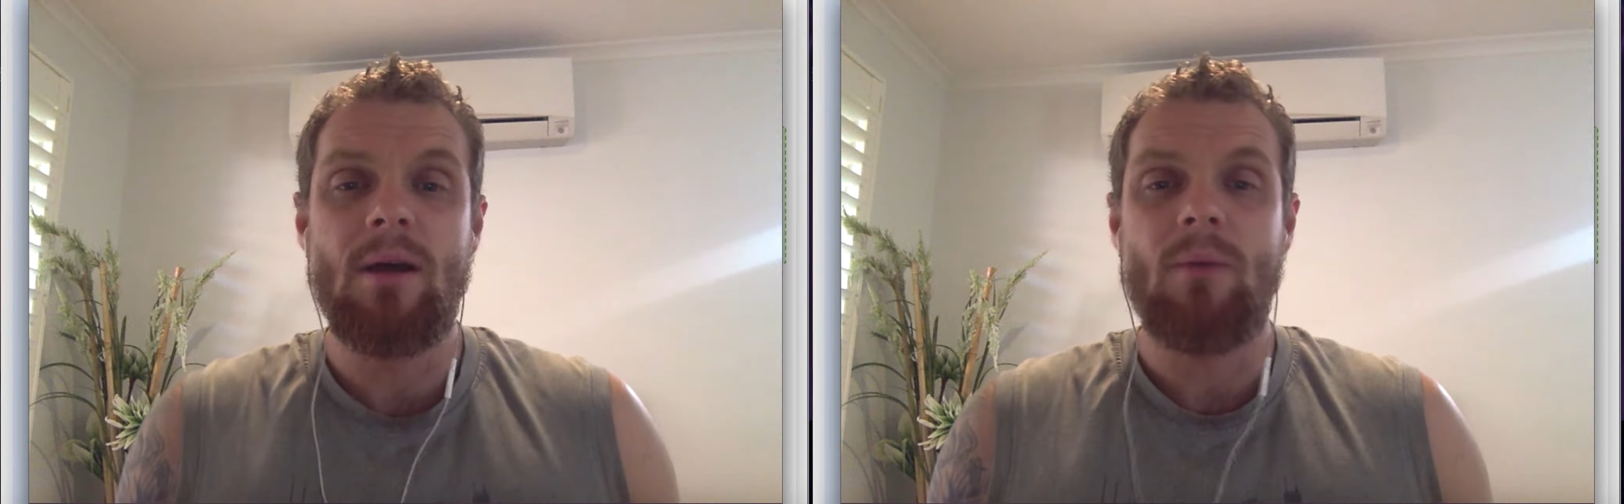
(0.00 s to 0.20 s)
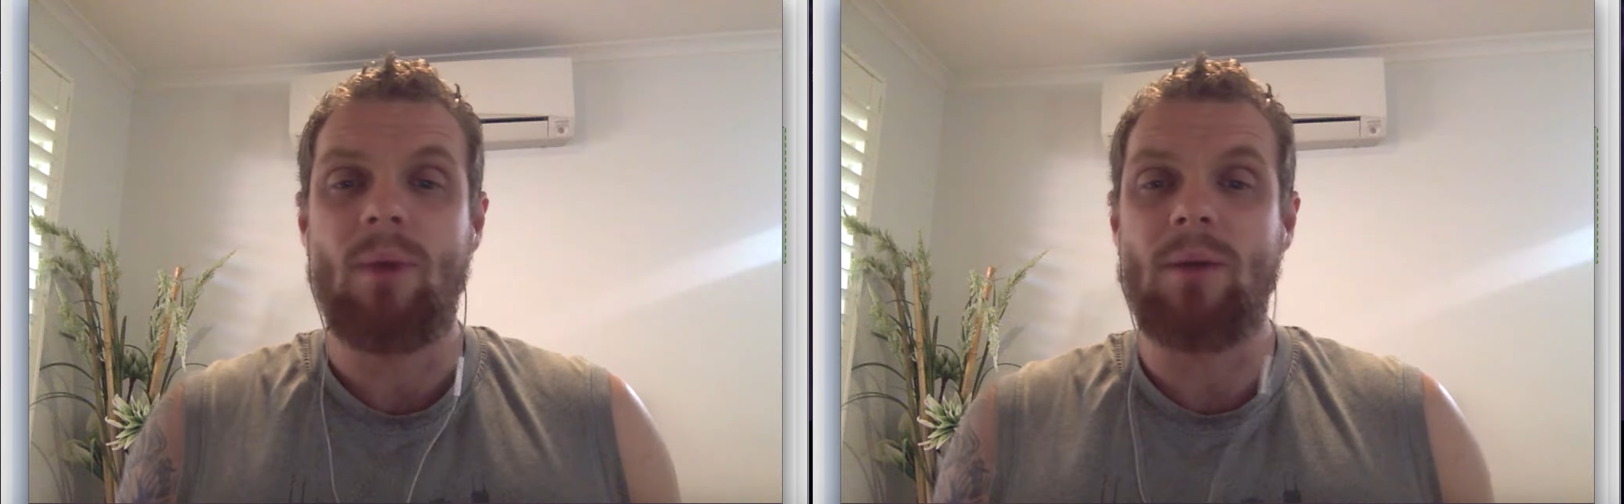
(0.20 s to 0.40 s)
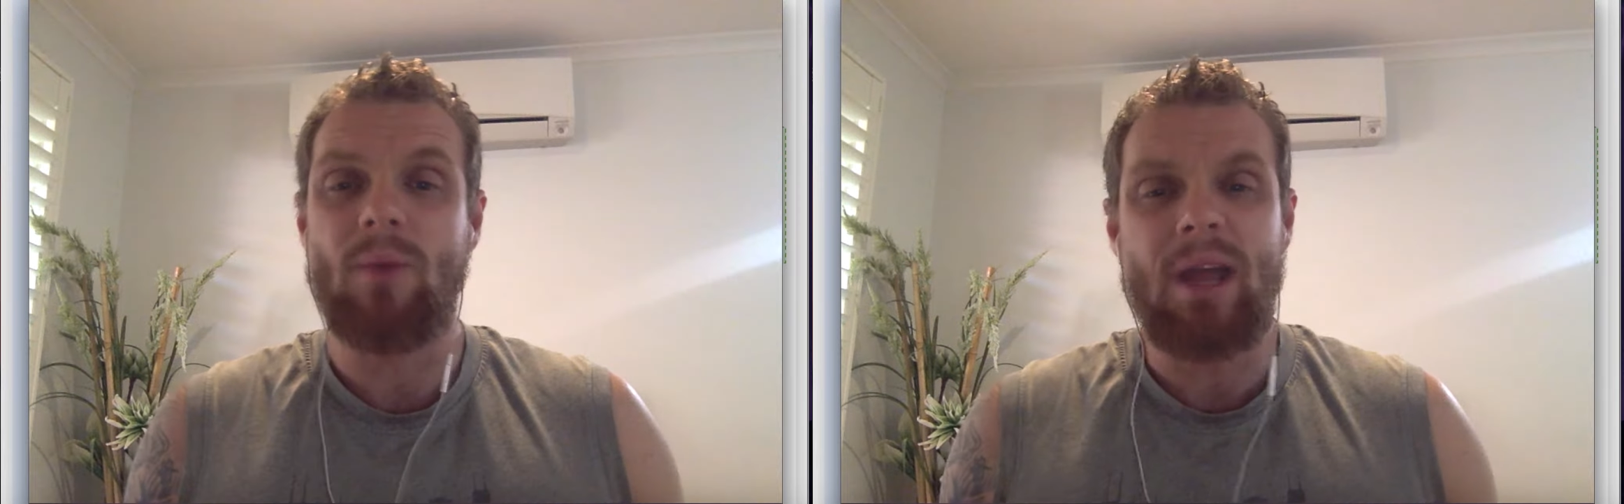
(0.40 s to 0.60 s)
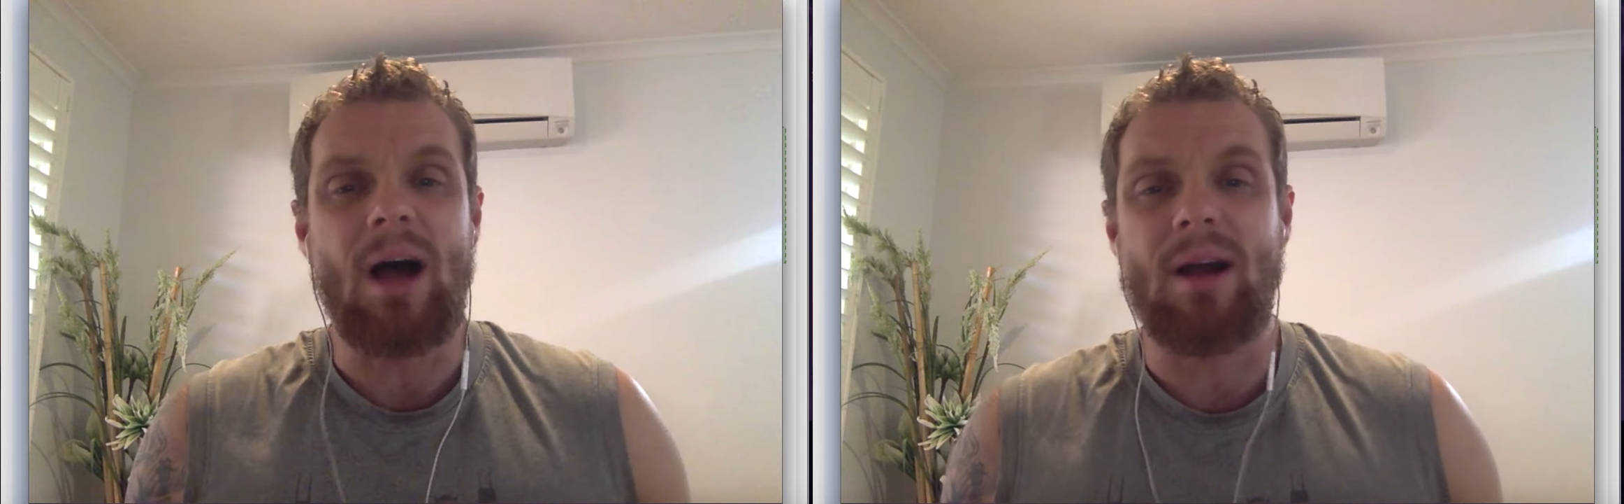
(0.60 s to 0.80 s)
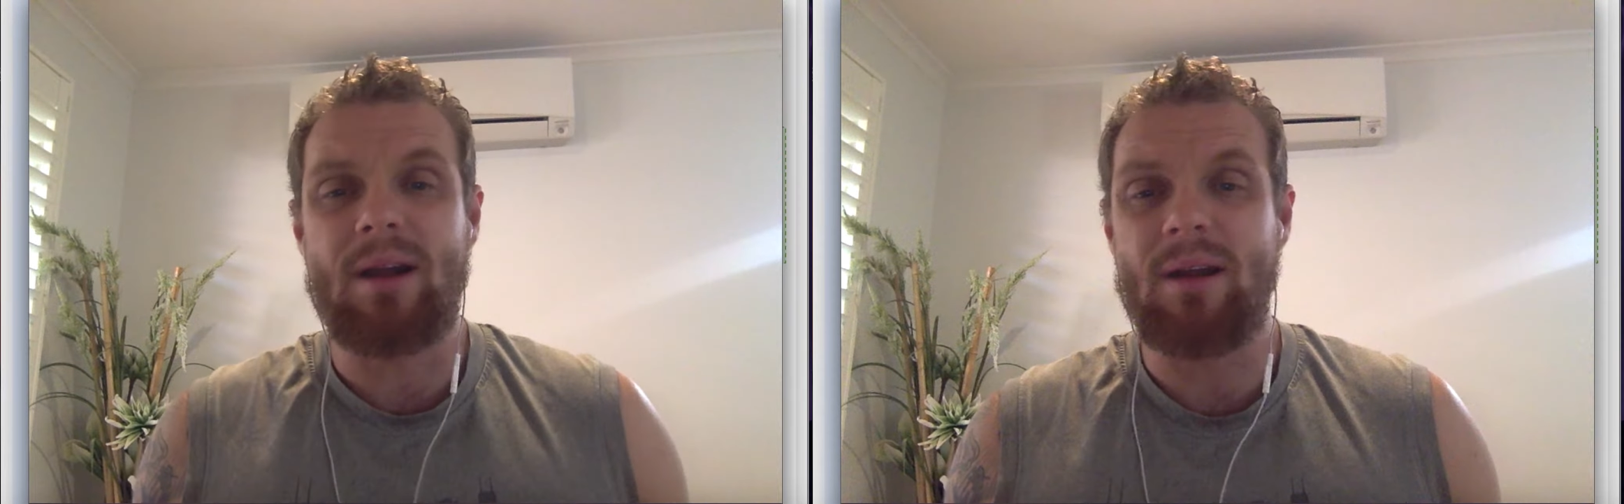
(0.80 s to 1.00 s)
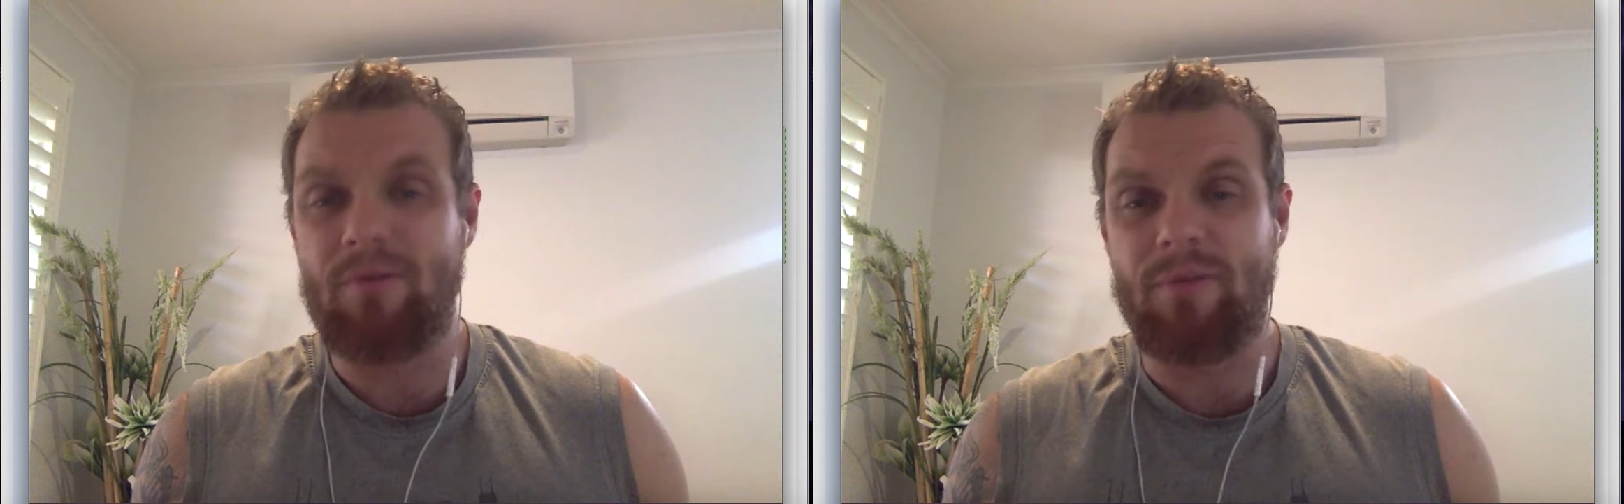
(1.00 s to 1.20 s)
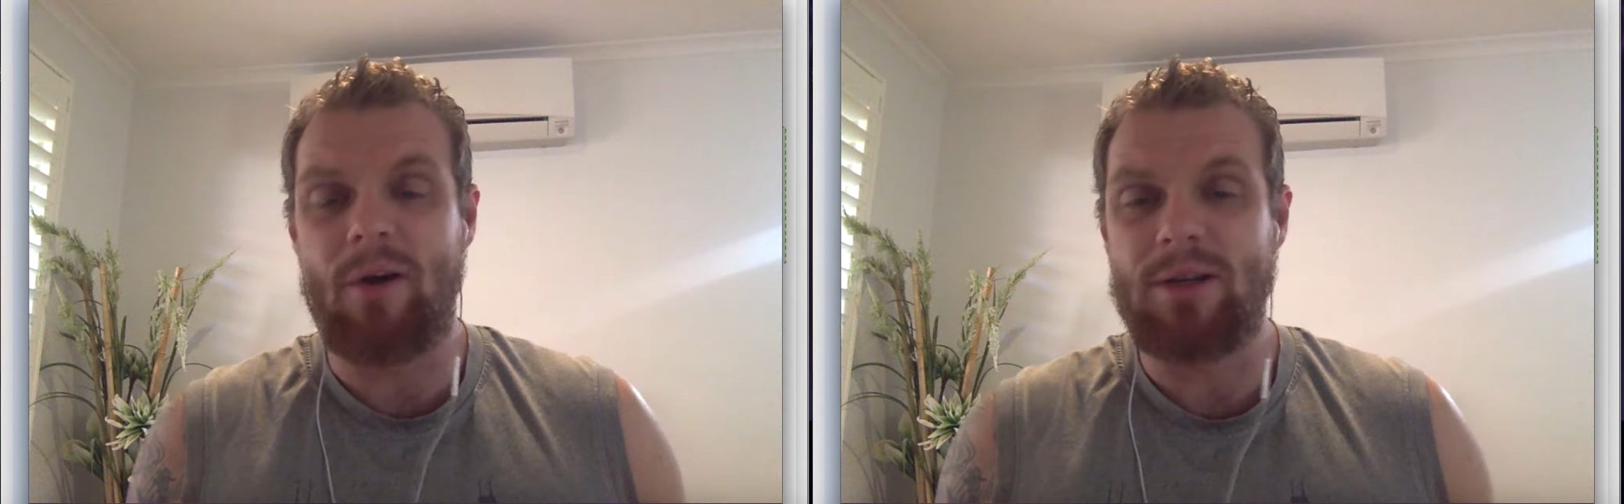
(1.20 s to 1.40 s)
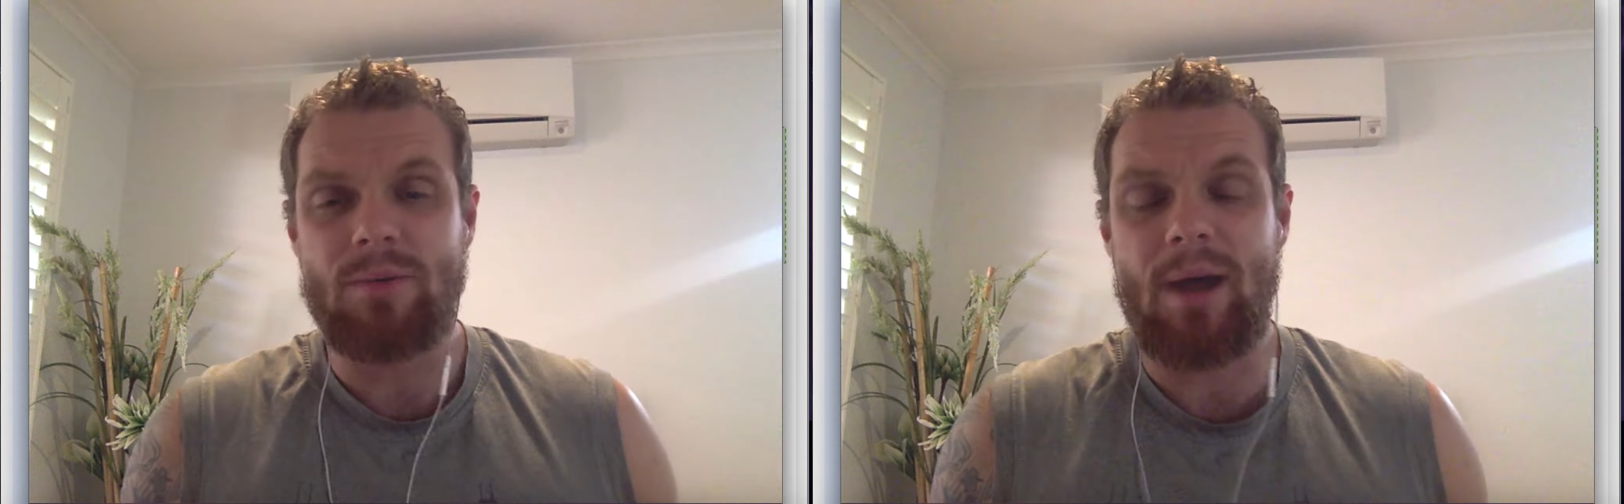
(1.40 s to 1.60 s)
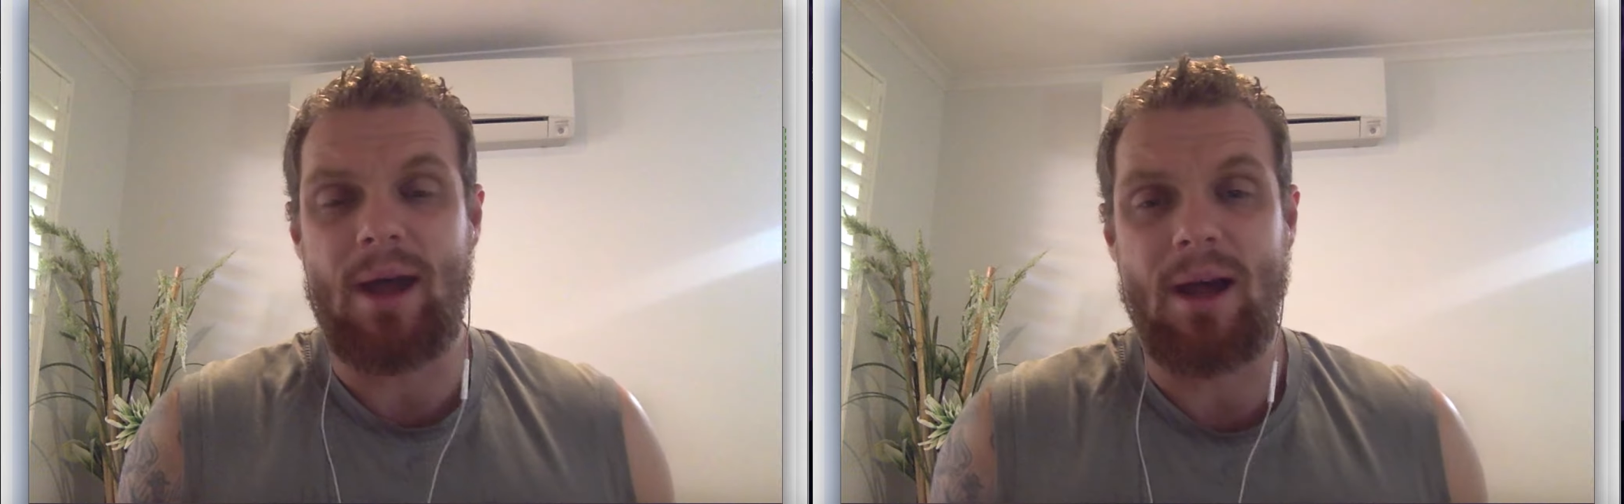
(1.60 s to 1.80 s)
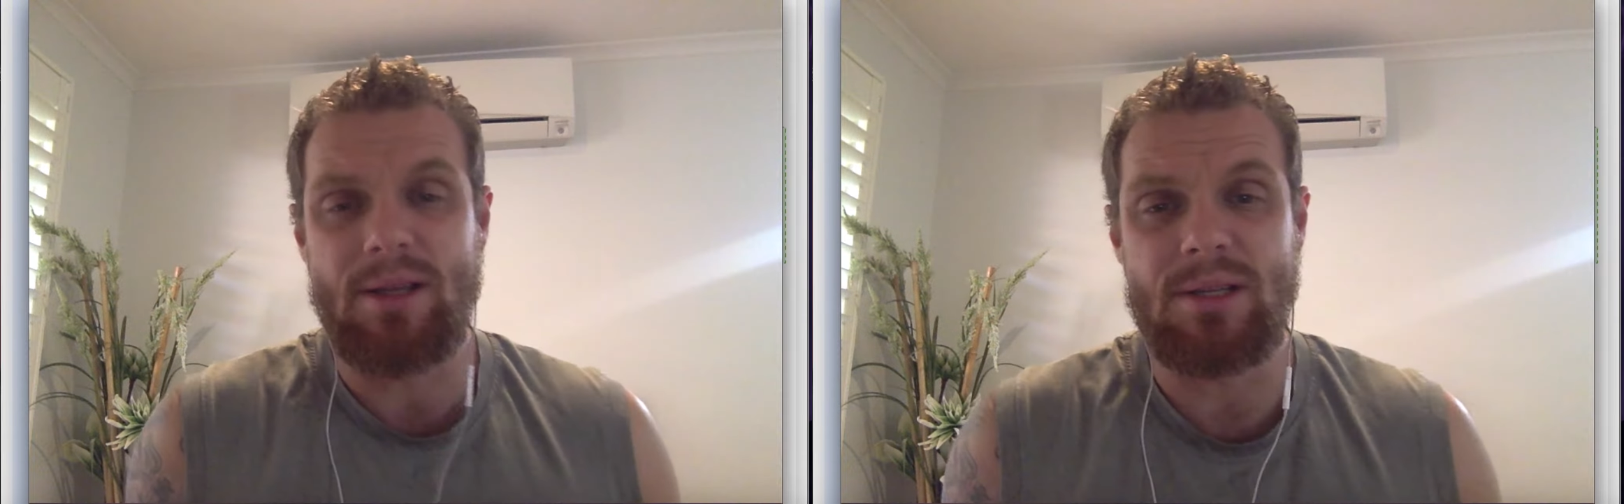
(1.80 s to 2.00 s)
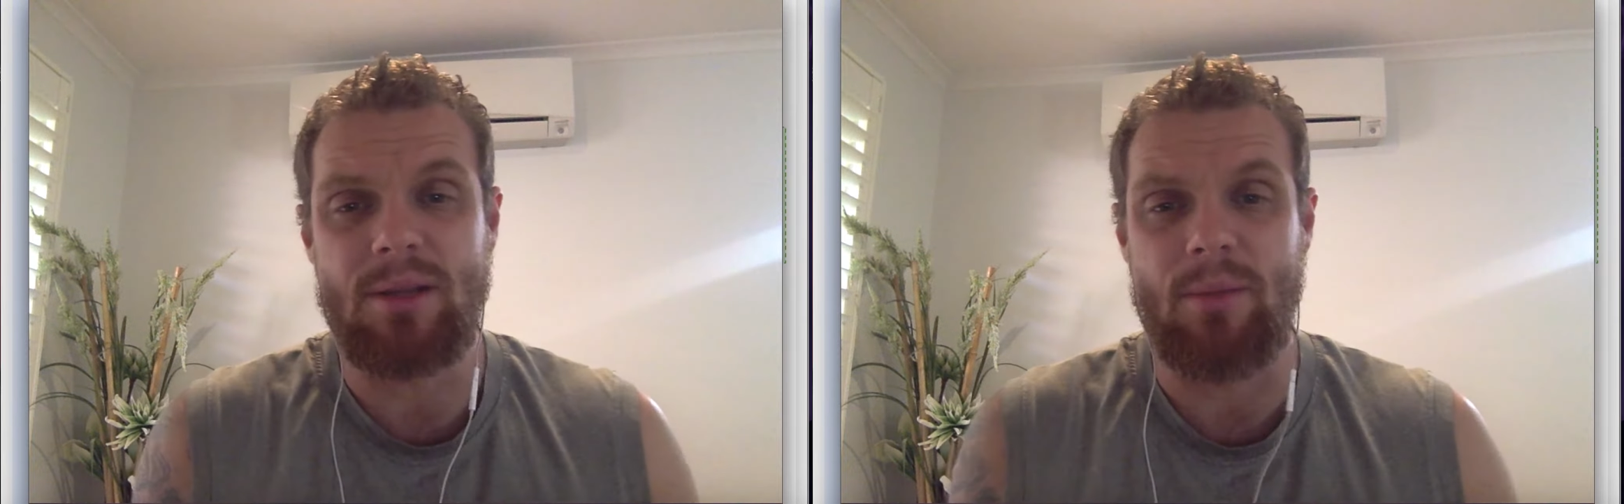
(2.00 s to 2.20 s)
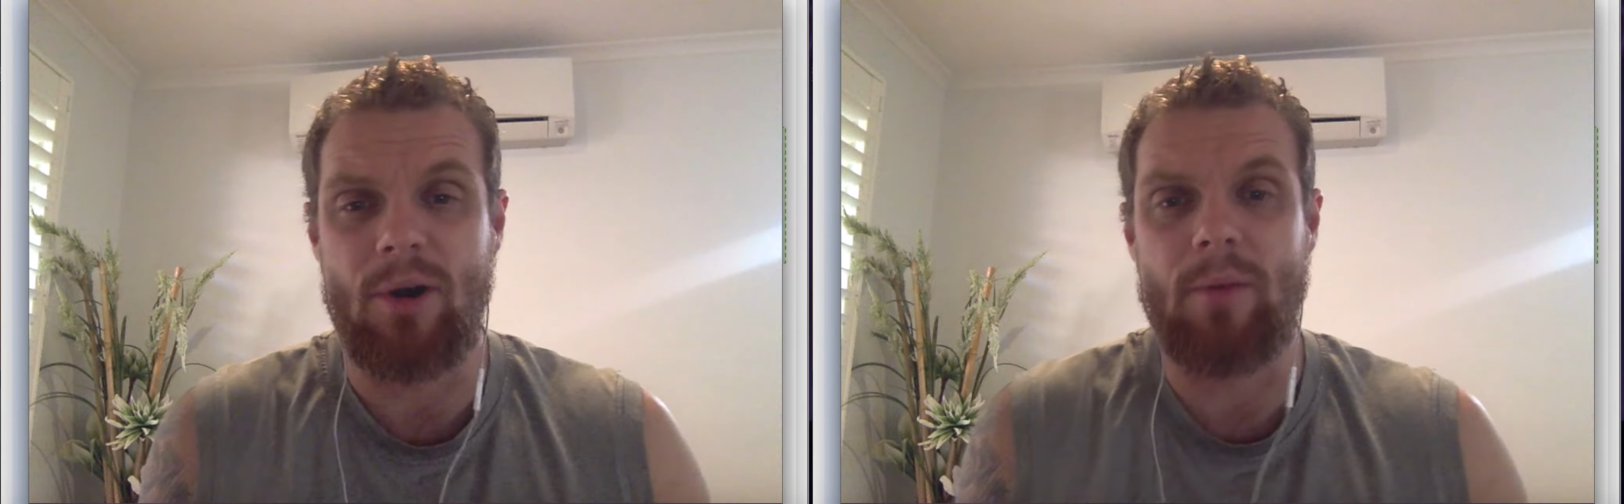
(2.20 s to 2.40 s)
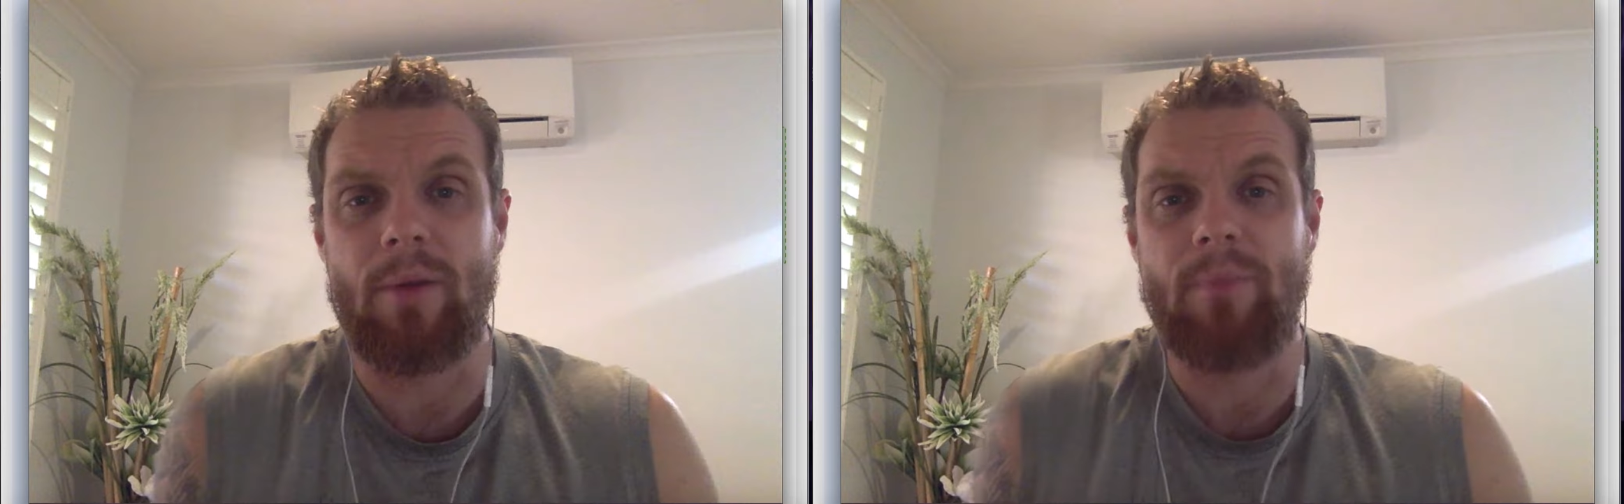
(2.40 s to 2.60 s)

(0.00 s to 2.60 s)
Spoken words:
when we are confined to our house at the moment.